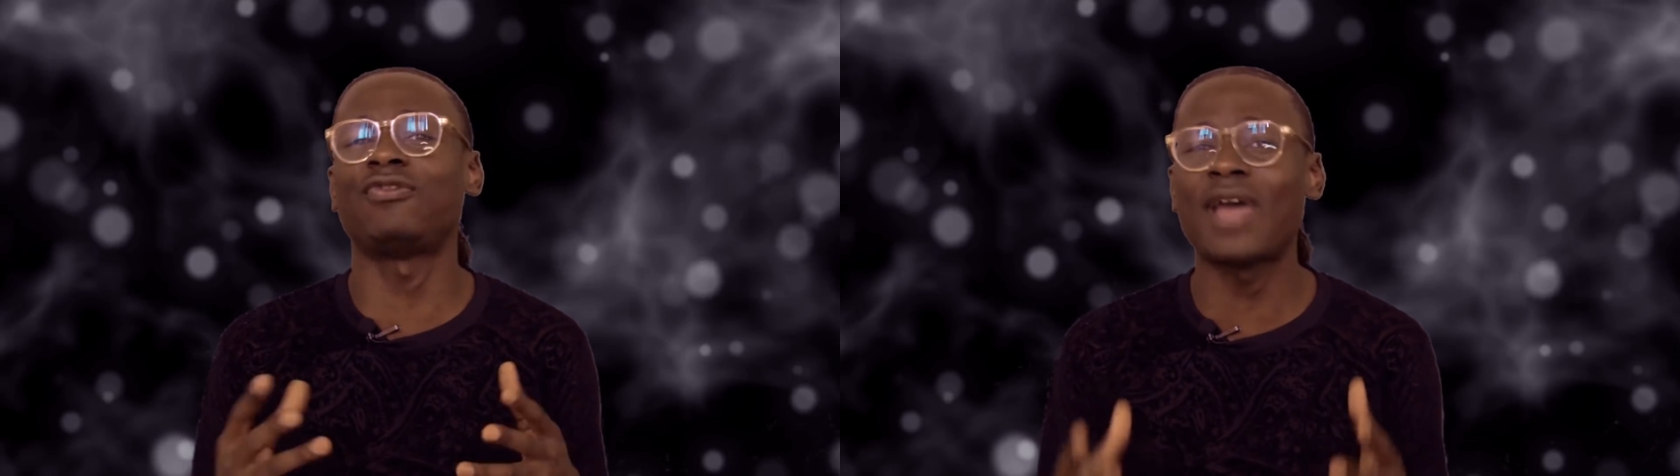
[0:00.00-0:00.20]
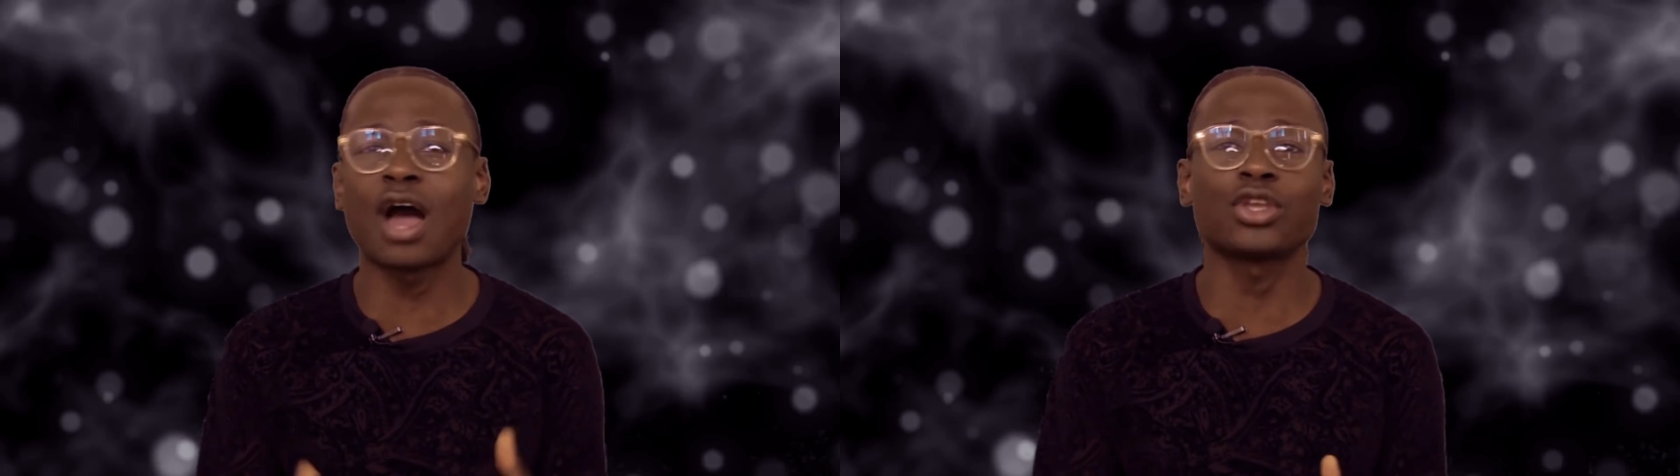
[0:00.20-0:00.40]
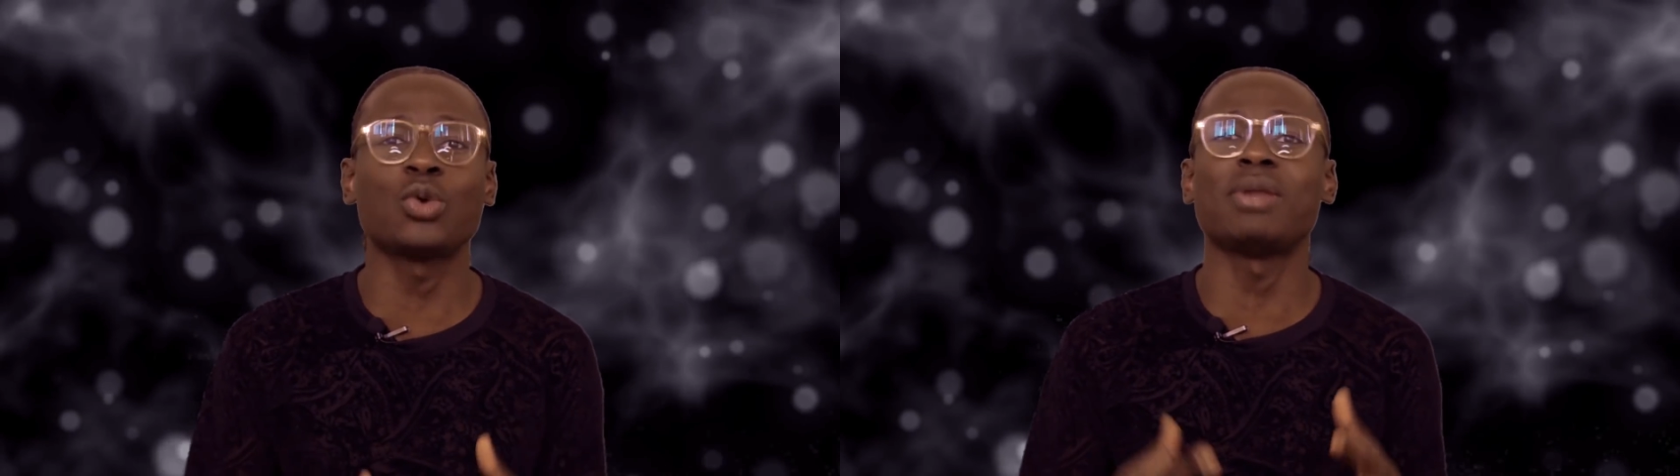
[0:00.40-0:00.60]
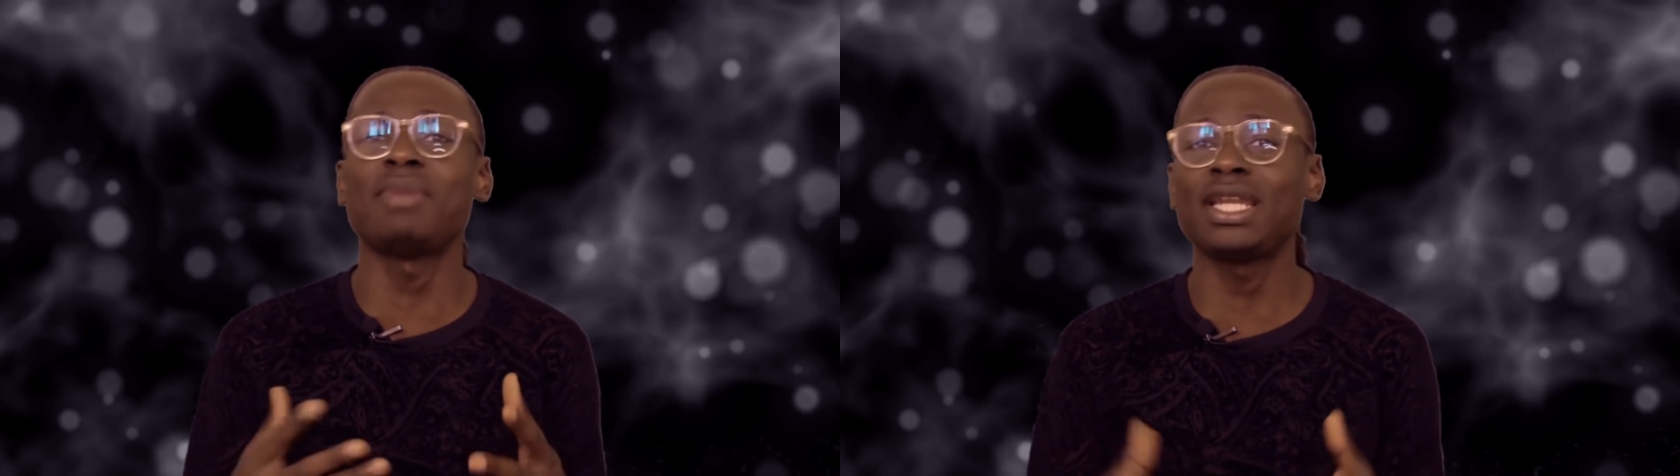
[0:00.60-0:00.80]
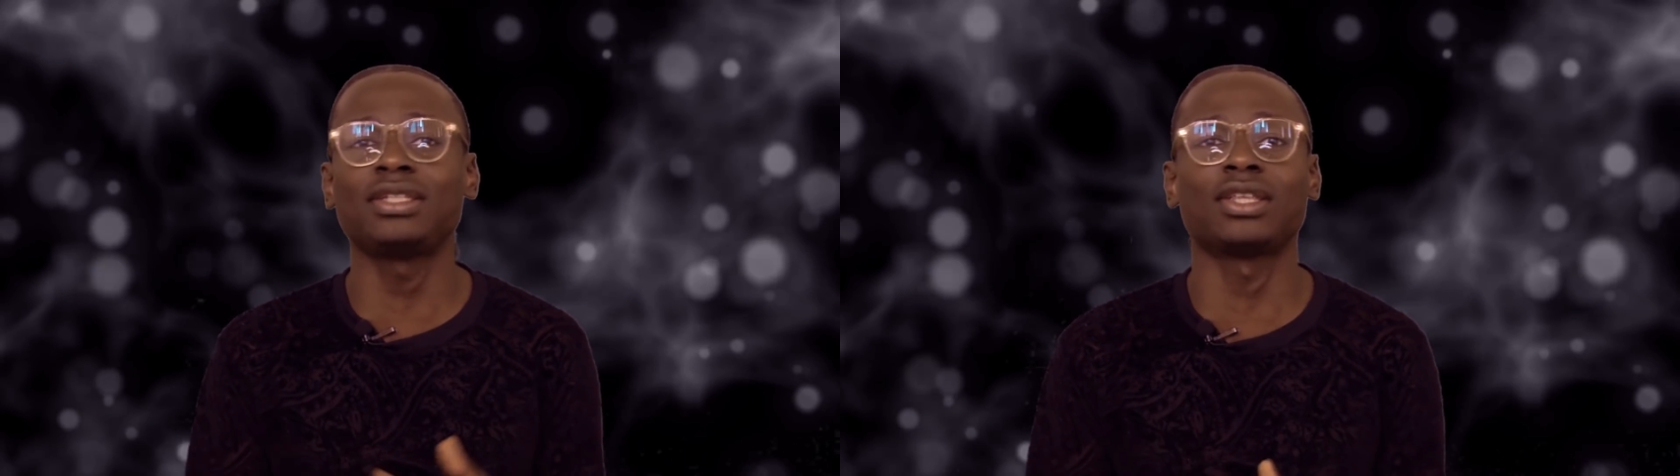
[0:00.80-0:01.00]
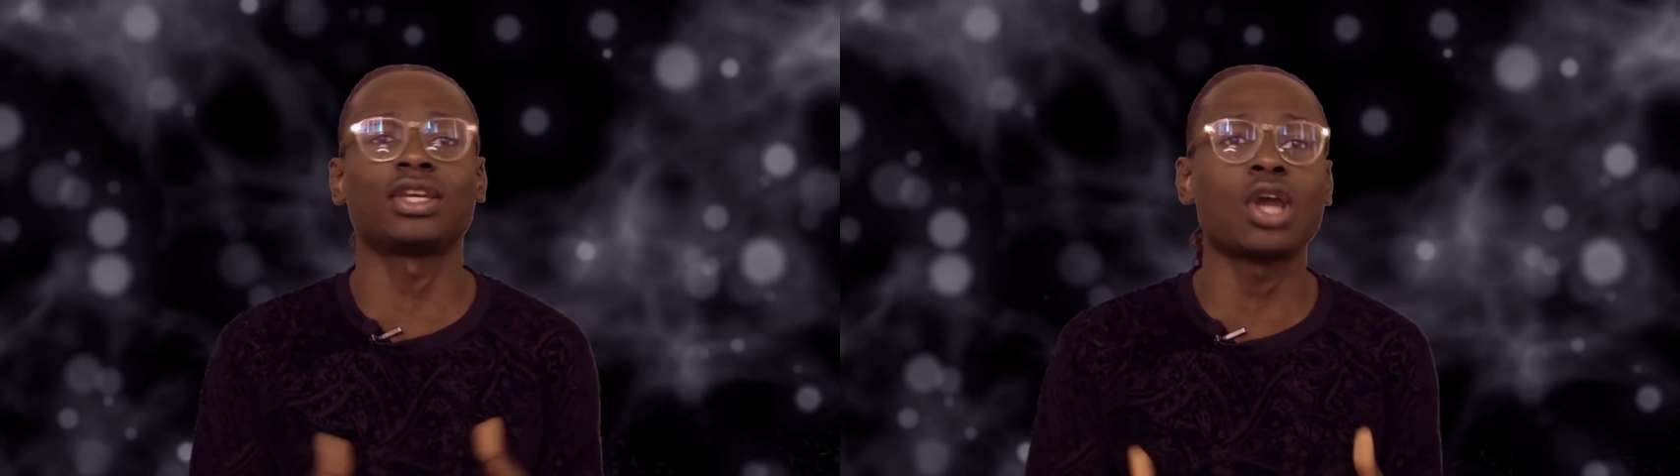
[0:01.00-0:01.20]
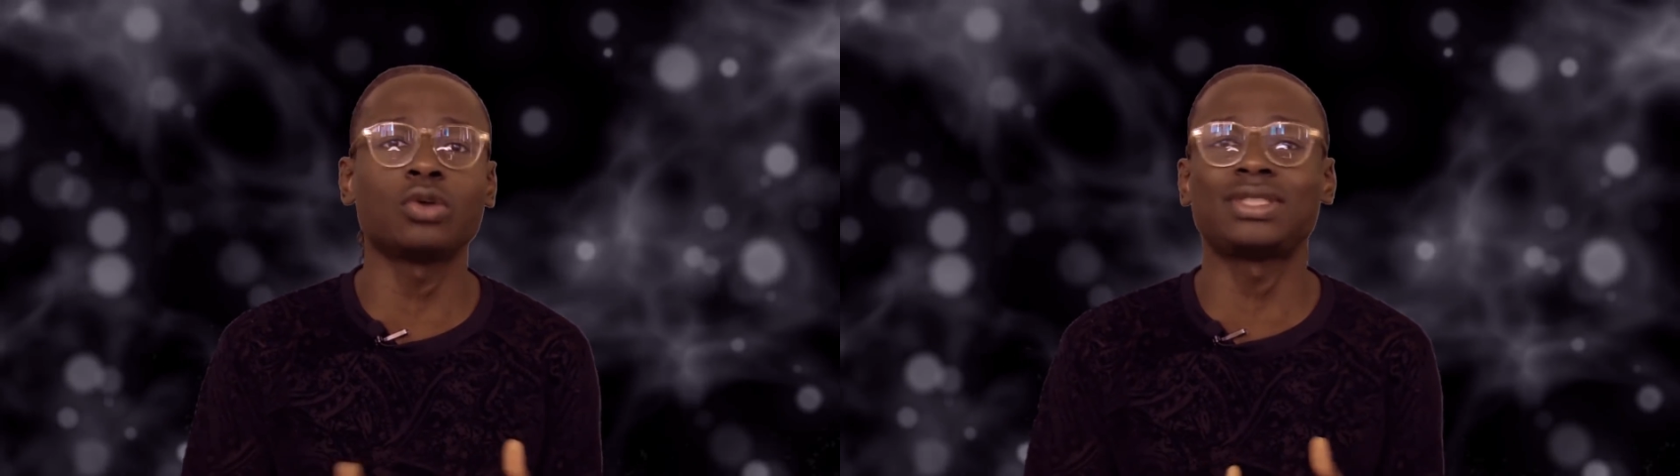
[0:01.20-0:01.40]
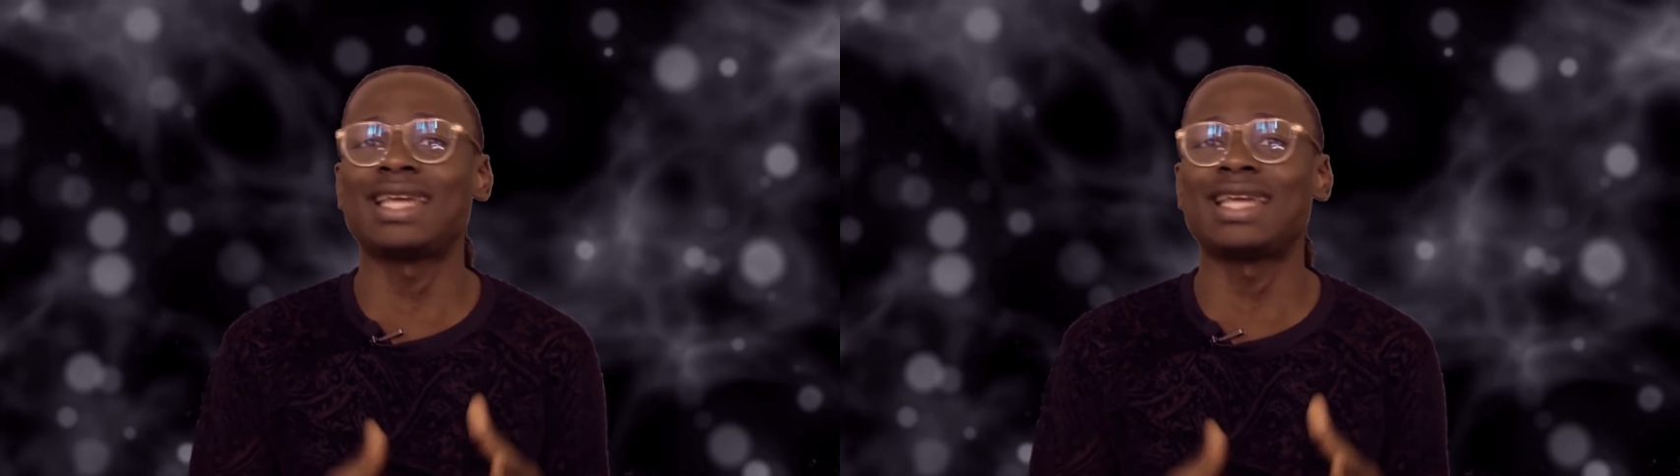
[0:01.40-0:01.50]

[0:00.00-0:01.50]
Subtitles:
value and meaning to the ghost